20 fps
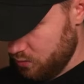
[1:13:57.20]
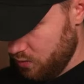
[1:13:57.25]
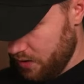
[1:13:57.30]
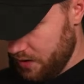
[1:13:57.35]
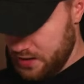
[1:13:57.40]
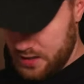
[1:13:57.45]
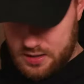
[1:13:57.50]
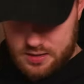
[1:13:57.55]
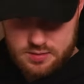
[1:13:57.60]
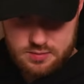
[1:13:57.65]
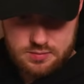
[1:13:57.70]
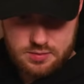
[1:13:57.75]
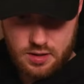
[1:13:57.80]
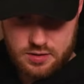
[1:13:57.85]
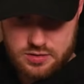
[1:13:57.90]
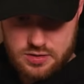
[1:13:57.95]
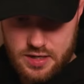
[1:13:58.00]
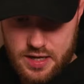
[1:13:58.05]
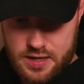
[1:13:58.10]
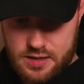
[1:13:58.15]
he
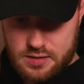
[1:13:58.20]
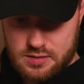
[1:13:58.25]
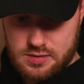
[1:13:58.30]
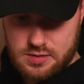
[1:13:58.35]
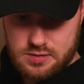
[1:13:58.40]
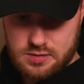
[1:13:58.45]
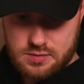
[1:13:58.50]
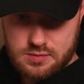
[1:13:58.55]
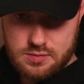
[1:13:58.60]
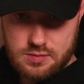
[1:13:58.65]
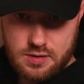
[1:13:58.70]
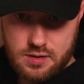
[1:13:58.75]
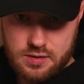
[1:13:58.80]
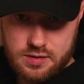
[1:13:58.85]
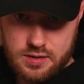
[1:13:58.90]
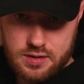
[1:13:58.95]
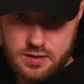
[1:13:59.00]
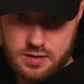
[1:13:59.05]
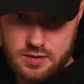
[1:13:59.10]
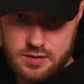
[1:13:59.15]
does next. And I
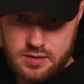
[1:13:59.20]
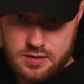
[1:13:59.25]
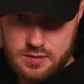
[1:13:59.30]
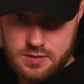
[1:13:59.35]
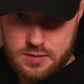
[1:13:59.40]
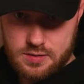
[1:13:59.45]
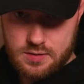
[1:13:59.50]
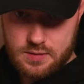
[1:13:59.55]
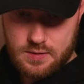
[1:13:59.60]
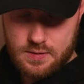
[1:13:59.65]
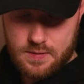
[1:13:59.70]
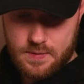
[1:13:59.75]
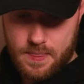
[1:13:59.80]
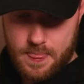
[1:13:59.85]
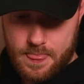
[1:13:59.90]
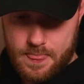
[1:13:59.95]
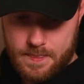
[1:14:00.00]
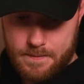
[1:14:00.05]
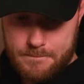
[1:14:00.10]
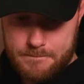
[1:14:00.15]
think
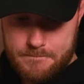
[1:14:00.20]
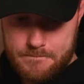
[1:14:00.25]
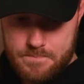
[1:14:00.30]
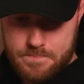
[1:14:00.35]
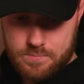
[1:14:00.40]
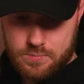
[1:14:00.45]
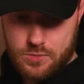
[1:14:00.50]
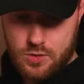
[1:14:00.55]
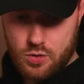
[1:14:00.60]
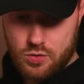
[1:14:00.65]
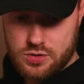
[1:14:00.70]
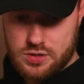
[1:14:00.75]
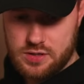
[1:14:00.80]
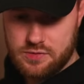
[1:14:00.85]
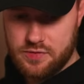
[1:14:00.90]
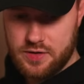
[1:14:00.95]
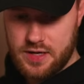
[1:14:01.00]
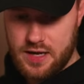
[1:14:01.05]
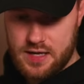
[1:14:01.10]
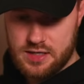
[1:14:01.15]
Aussie
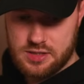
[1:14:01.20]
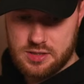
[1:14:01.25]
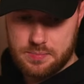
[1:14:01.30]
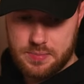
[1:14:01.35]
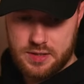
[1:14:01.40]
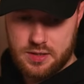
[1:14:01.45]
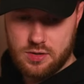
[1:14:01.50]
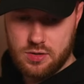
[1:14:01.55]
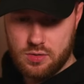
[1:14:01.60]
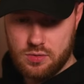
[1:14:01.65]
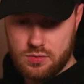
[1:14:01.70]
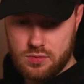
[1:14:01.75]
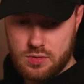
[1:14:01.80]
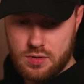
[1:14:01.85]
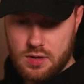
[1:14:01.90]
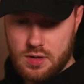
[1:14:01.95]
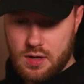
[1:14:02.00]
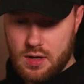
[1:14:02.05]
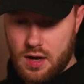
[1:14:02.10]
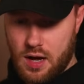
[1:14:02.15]
V8s would be cool.
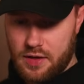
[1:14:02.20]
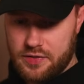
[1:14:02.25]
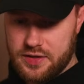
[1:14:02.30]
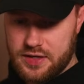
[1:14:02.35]
I think